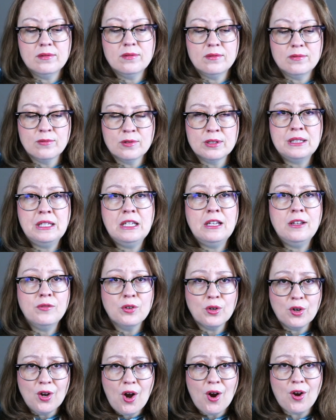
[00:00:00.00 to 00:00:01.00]
relieve
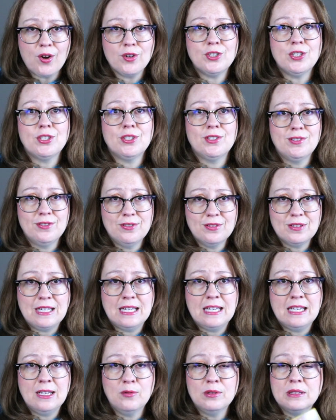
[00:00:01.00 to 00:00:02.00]
your heart.
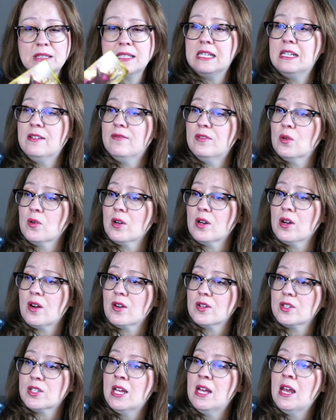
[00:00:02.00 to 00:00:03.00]
Okay, relieve your
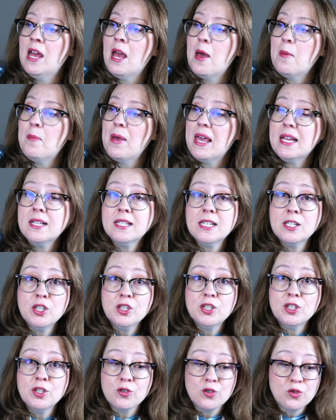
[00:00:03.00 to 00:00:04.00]
heart. Pay attention
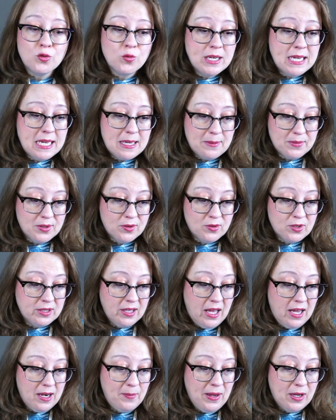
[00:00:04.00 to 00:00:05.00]
to your dreams. There's a
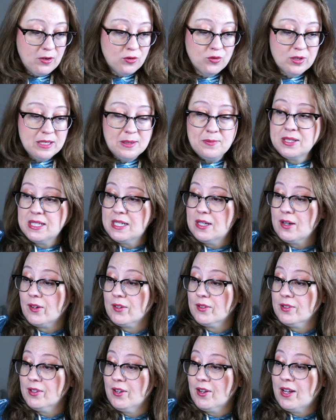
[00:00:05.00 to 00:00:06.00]
lot about dreams
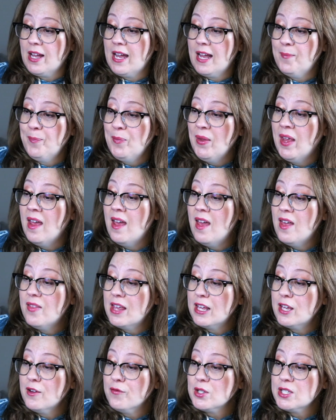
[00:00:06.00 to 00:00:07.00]
here. Okay,
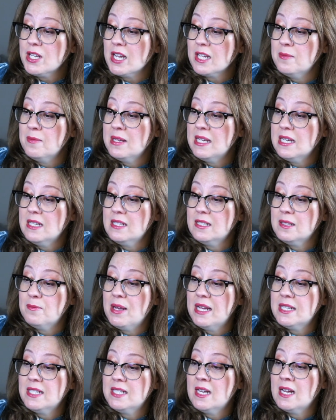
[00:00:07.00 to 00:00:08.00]
thank you for tucking me into
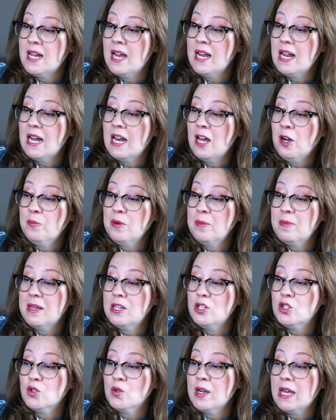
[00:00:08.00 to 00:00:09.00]
bed tonight and helping me
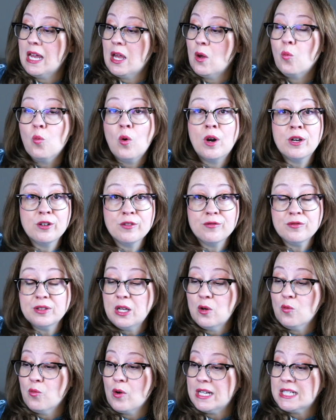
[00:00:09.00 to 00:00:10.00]
enjoy a
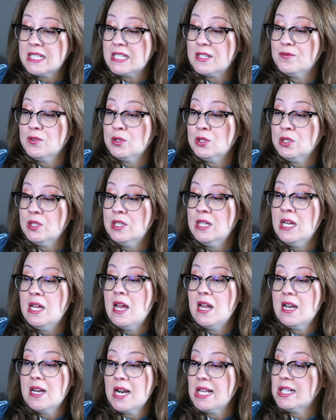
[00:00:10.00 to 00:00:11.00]
wonderfully restful
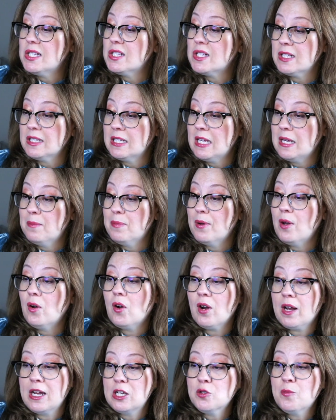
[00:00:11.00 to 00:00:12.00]
night's sleep.
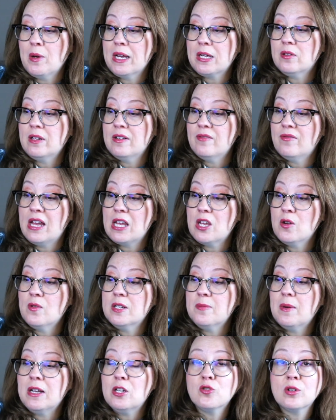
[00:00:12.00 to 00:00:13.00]
Archangel Michael, I invite you
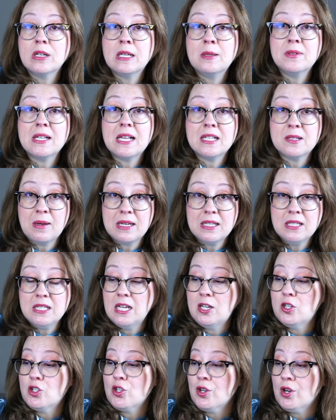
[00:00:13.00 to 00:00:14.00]
into my dreams as my
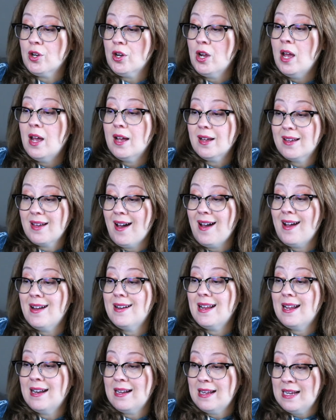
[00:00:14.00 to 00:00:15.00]
teacher, guide, and